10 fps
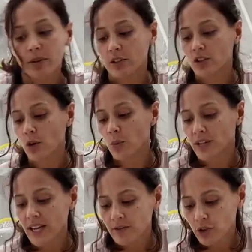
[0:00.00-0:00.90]
the bilge, we're
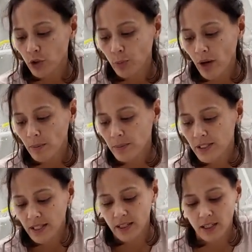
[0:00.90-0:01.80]
gonna have two pumps
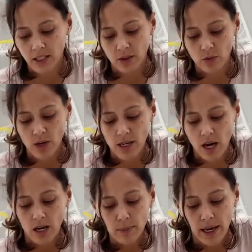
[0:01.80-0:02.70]
that are gonna run
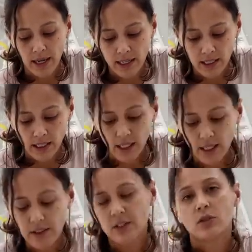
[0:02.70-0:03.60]
automatically
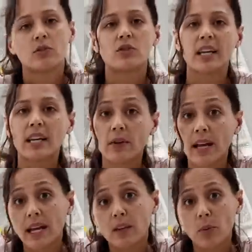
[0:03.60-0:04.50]
to take out
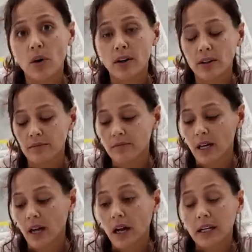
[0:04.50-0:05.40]
any water
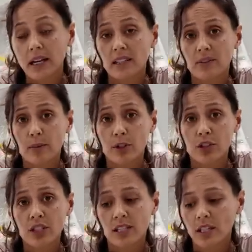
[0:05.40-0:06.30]
in case of
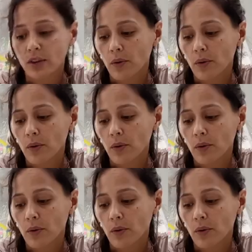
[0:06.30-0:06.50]
emergency,